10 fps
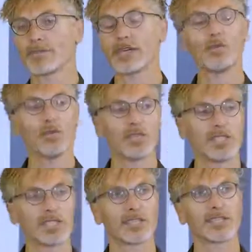It
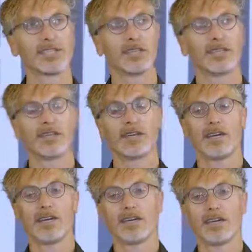was
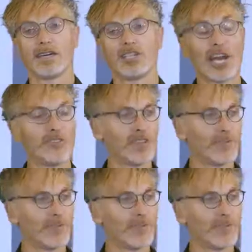January